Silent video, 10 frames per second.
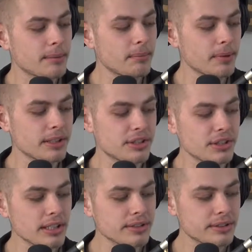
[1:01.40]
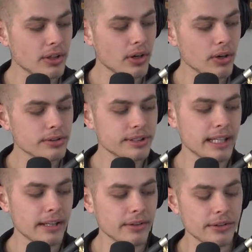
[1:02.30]
but just all
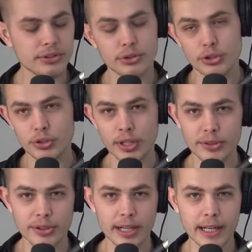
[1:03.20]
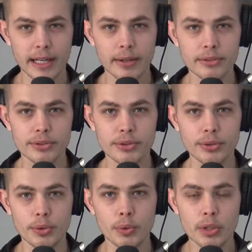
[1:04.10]
together, there's a trend right now
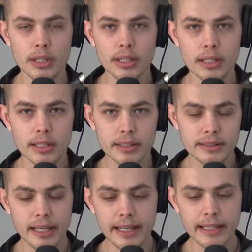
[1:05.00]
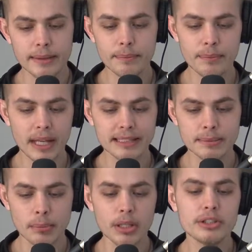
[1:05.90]
to take as
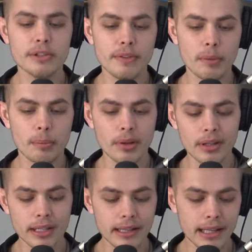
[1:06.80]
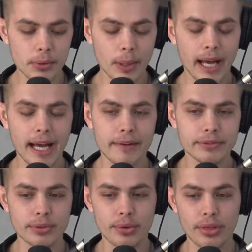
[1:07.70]
much of the ability that you have
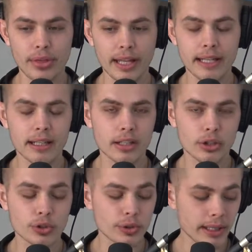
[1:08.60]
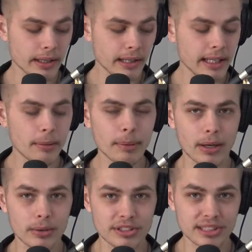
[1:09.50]
to think critically
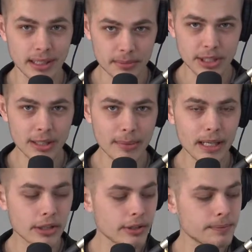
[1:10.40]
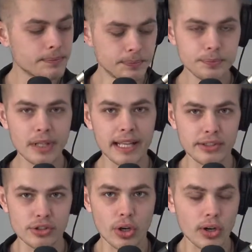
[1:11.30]
about subject matter and
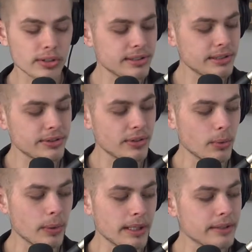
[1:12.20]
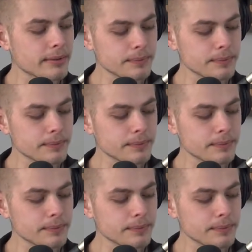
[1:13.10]
toss it to the wind.